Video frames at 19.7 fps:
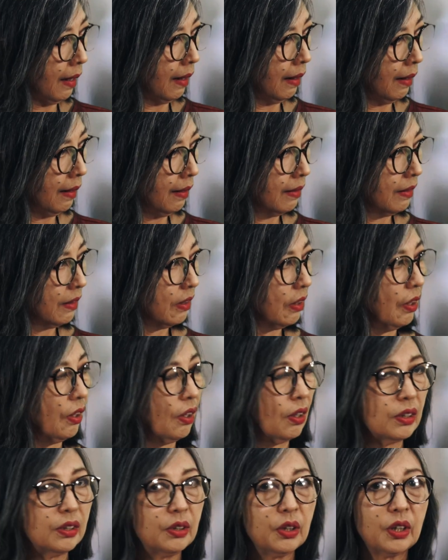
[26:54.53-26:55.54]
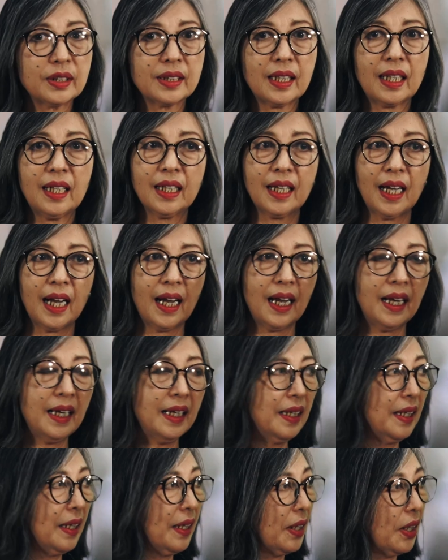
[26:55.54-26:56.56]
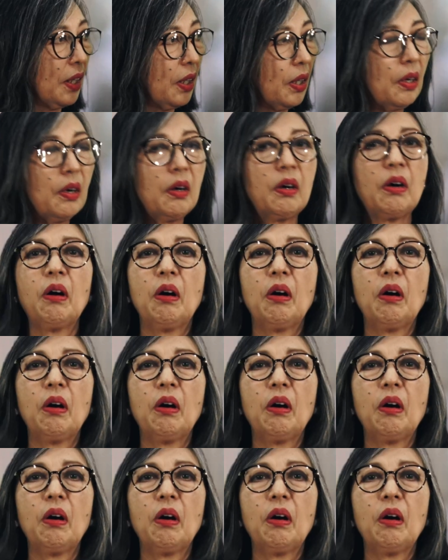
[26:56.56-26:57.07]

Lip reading: Oo. Yes. No, doon bottom talaga. Line is the culture.